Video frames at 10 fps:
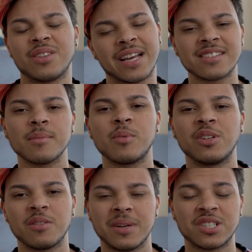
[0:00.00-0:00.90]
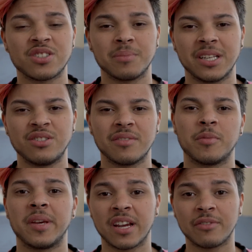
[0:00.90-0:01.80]
next up, I wanted to mention some things you have to
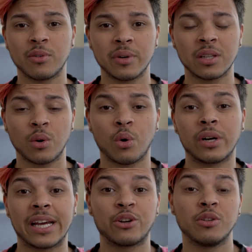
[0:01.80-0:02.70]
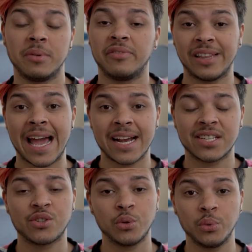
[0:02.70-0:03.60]
be careful with or that could be
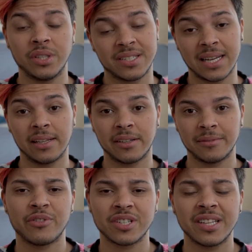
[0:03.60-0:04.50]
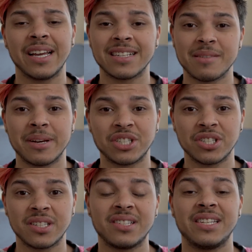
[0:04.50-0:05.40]
flags to the seller. First thing, as I
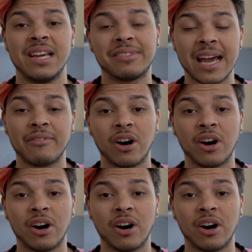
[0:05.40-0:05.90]
mentioned, see if they have